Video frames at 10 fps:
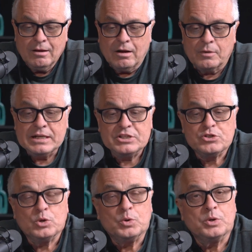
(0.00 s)
All right,
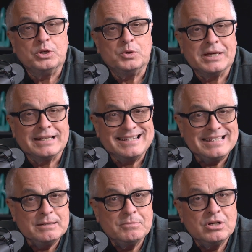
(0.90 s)
so you get a
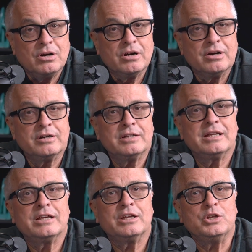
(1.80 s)
SIM card,
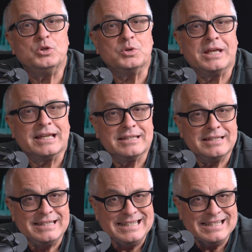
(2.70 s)
you
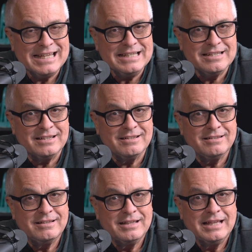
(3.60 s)
get
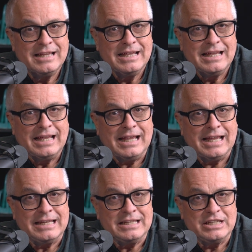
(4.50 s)
data,
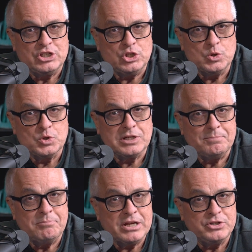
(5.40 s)
and it's usually
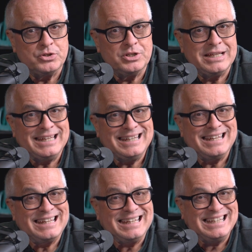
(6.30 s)
measured in
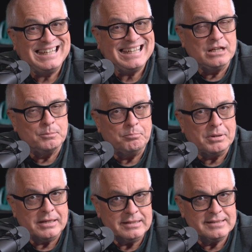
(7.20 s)

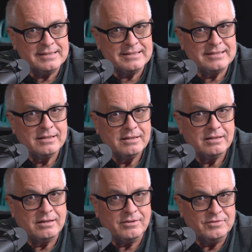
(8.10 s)
gigabytes
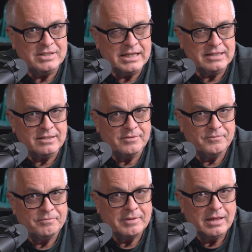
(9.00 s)
of data.
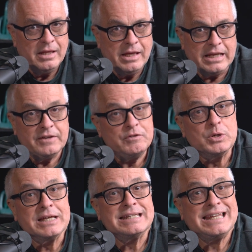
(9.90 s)
And if you
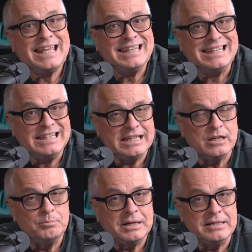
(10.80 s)
get 10
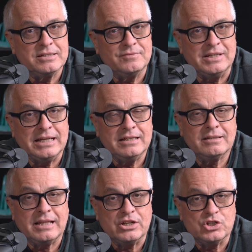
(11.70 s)
gigabytes of data,
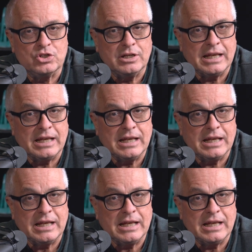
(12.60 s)
that should